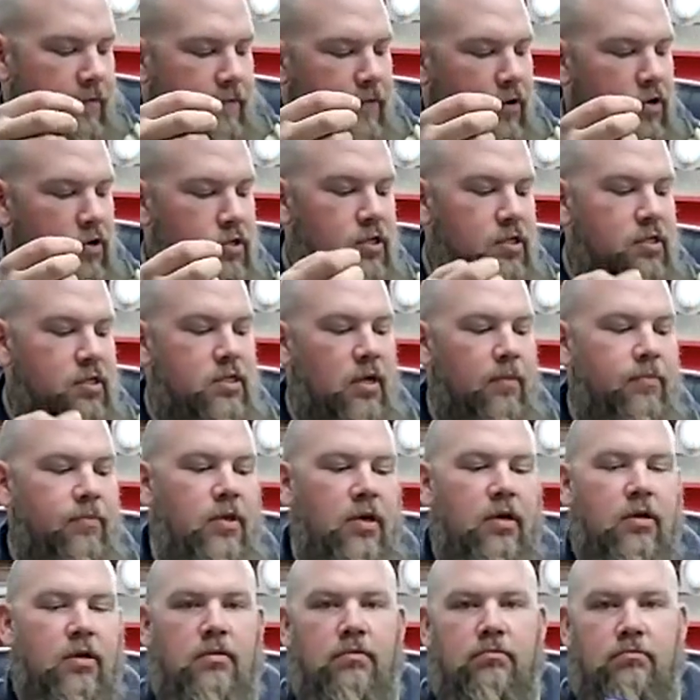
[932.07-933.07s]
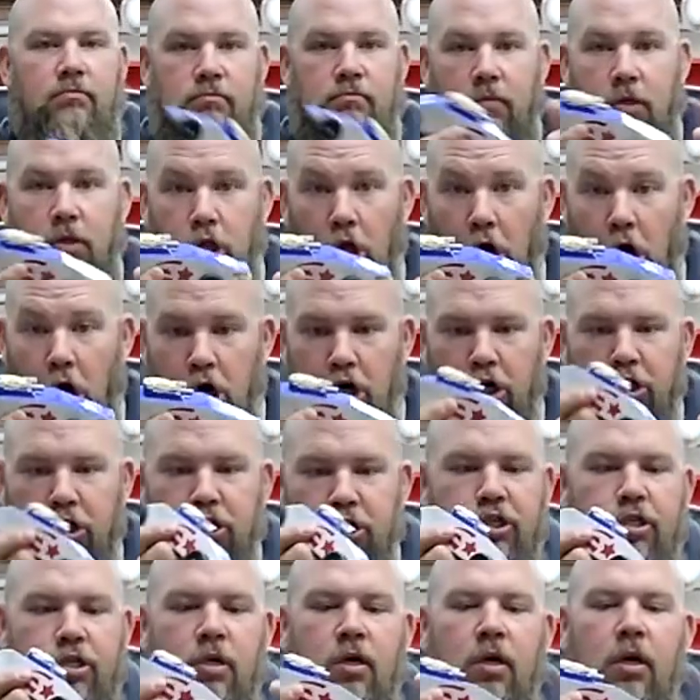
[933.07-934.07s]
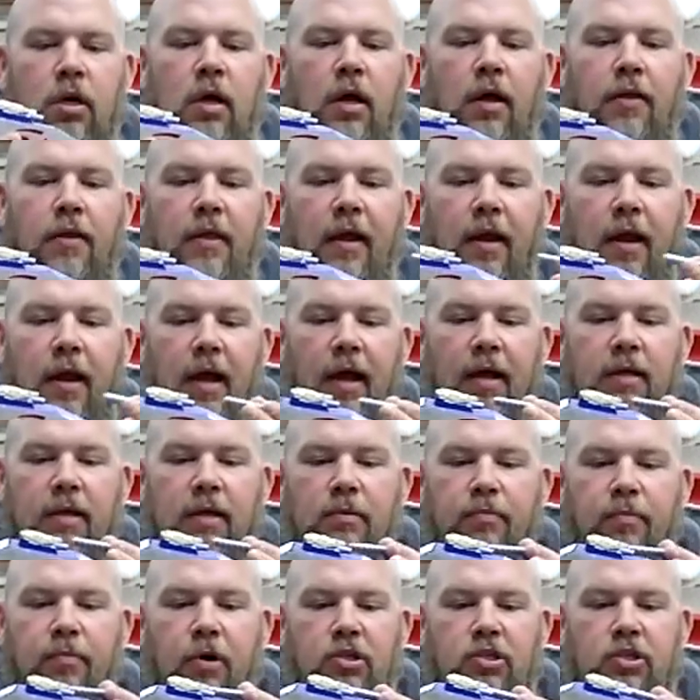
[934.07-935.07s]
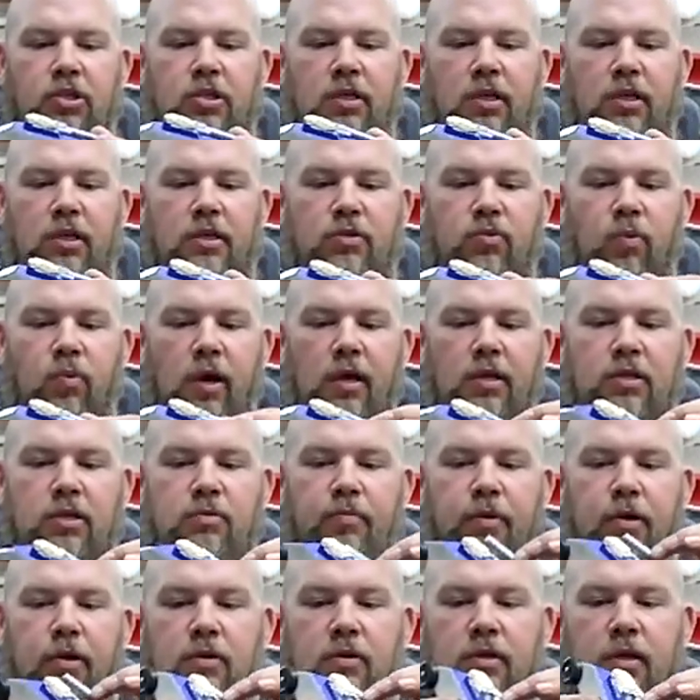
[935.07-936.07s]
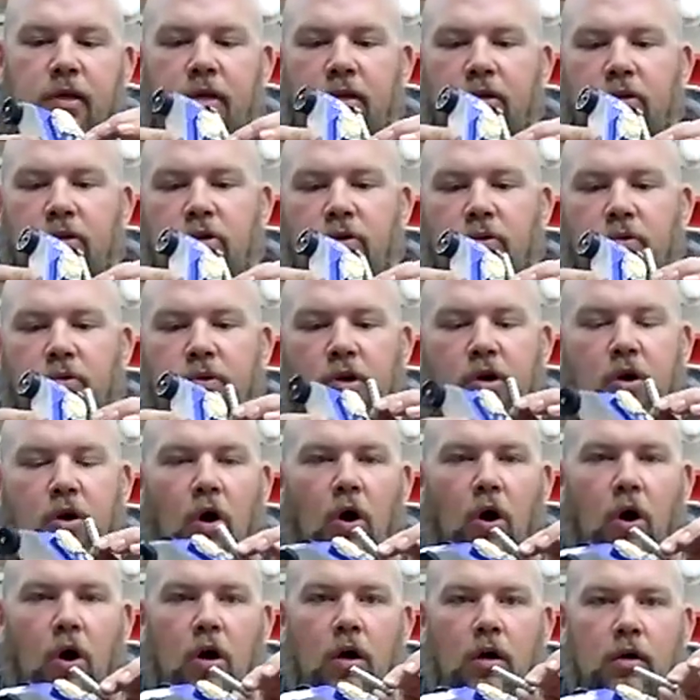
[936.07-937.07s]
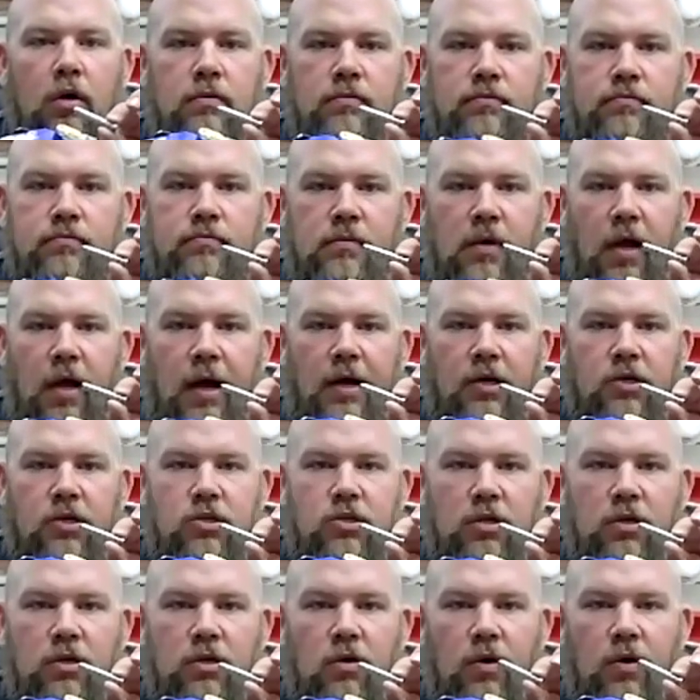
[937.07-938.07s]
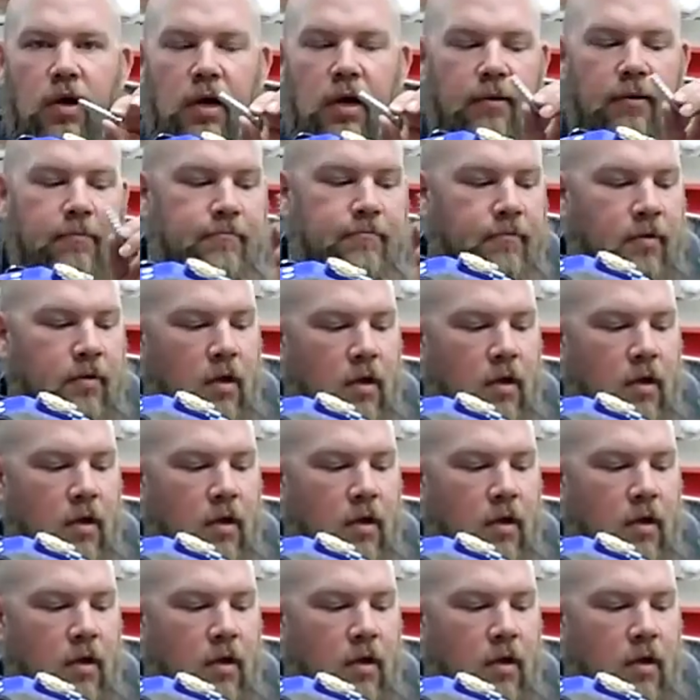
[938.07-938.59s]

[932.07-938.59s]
Versus something large that has a bunch of these weights built into the car, actually, okay?